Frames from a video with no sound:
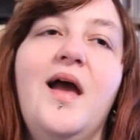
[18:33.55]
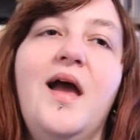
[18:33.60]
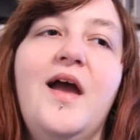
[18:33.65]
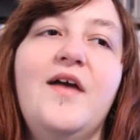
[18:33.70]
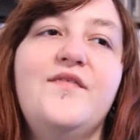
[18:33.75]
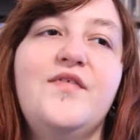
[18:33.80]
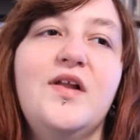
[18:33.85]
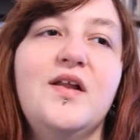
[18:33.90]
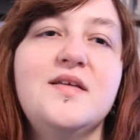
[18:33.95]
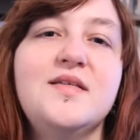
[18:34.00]

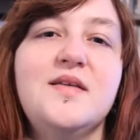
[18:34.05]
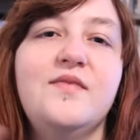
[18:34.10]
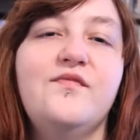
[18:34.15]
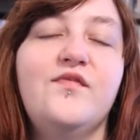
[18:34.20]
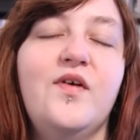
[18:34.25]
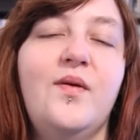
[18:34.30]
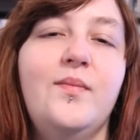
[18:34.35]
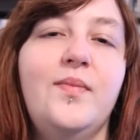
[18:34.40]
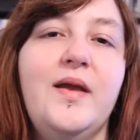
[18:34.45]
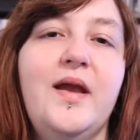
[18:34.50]
It follows him
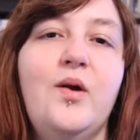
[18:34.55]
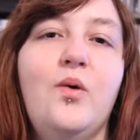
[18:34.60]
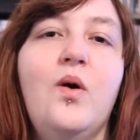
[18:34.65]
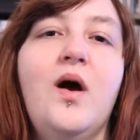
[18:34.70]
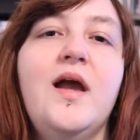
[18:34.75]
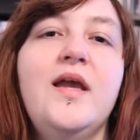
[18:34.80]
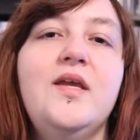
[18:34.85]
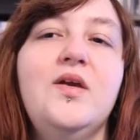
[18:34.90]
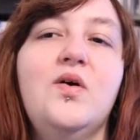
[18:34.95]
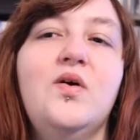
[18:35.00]
from being
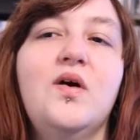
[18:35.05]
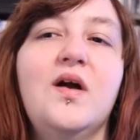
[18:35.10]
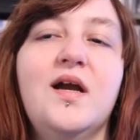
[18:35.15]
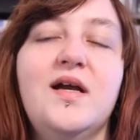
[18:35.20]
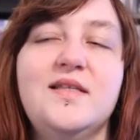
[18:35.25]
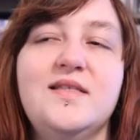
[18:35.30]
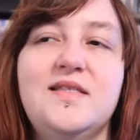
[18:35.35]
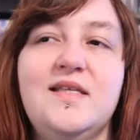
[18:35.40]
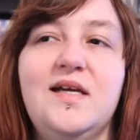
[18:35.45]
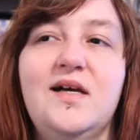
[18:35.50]
quite young
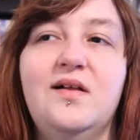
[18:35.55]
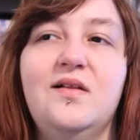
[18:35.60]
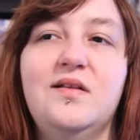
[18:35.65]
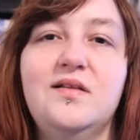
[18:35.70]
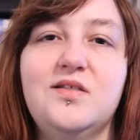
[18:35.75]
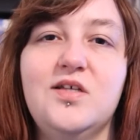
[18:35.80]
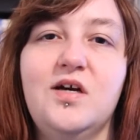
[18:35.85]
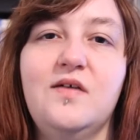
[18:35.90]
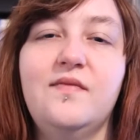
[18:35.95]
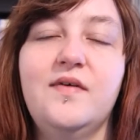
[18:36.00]
until
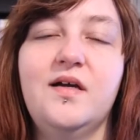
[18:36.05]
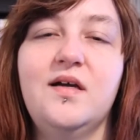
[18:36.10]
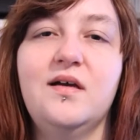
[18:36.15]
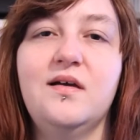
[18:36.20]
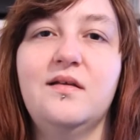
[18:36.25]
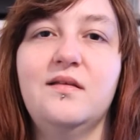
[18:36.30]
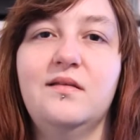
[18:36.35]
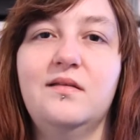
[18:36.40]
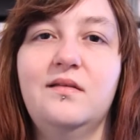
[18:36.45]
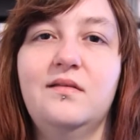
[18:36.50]
sort of a